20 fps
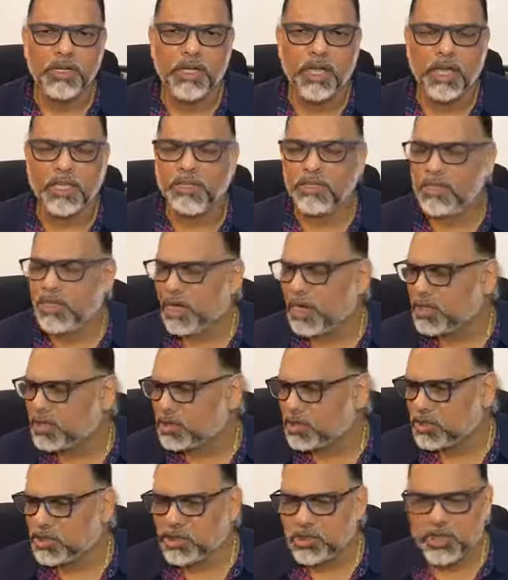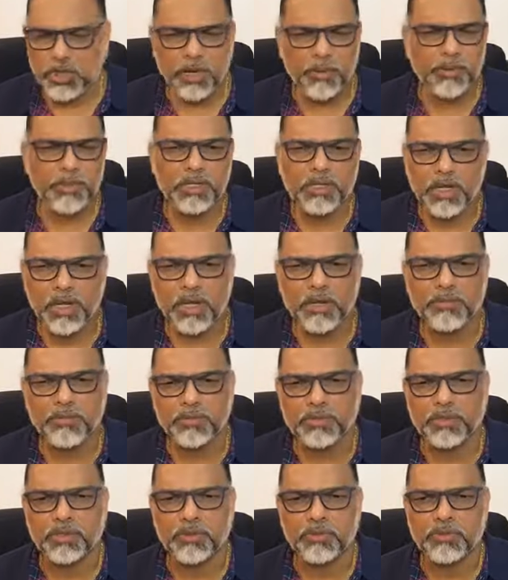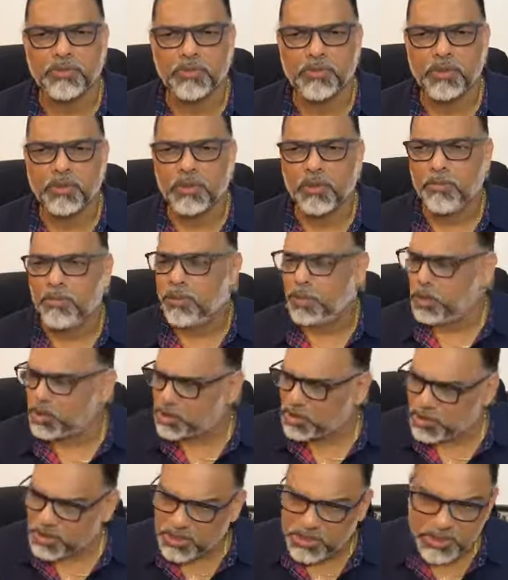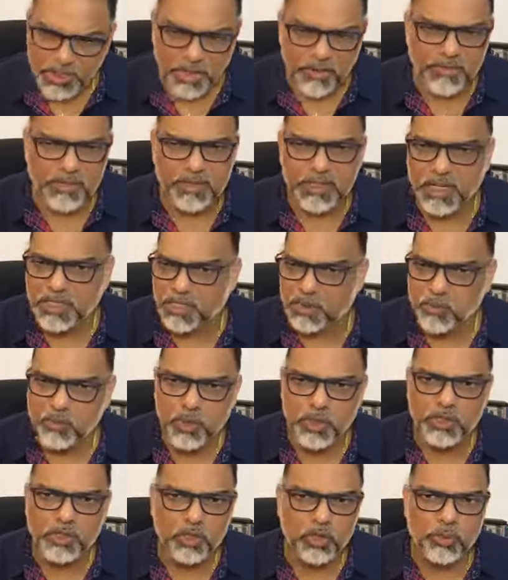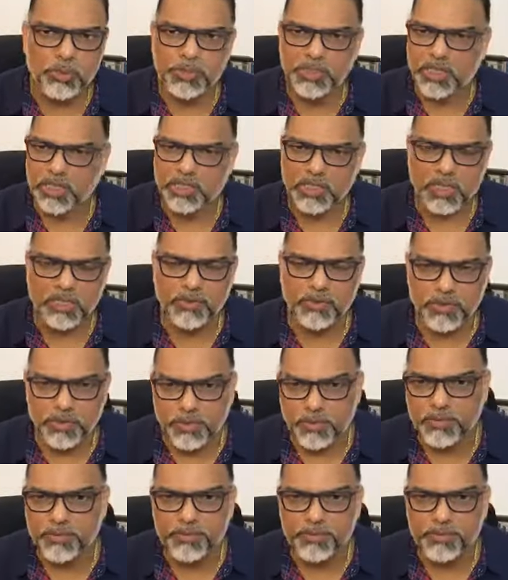and yet the trouble comes because the devil doesn't want you to be successful.